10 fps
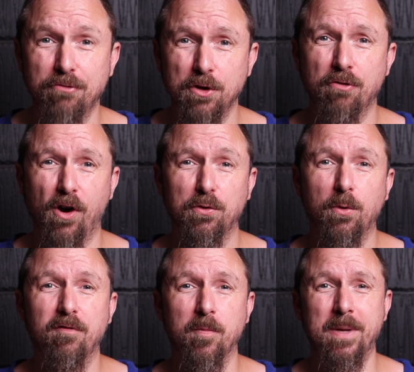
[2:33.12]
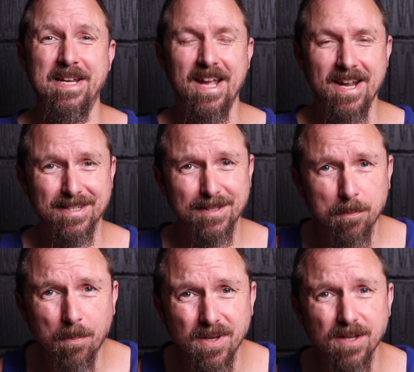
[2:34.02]
root growth will often be
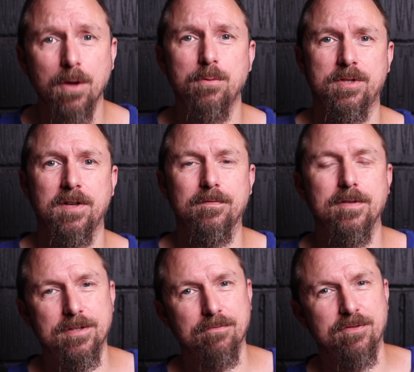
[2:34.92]
explosive as a